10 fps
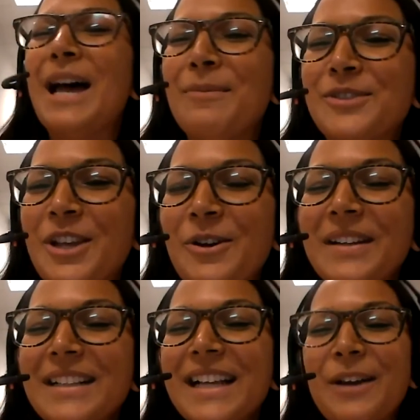So
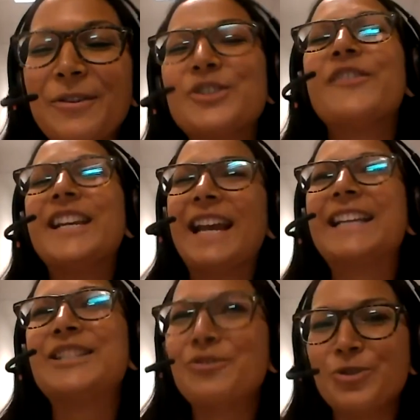it was a really
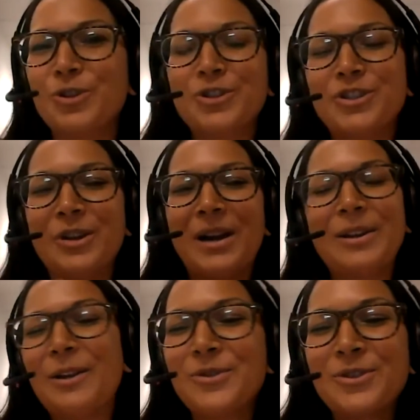nice introduction. So
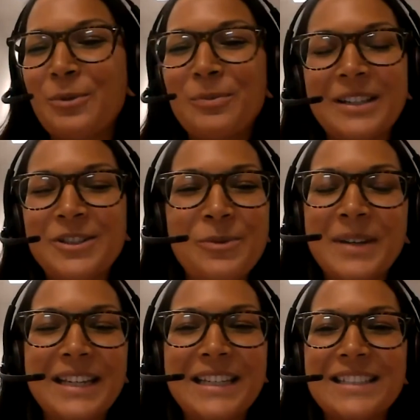I was so
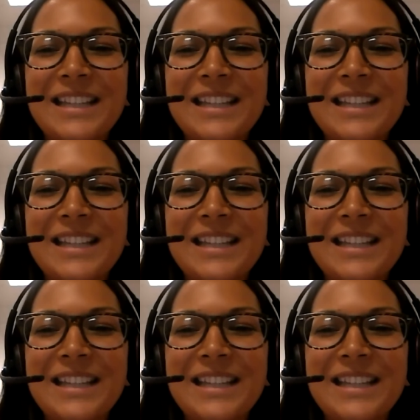pleased.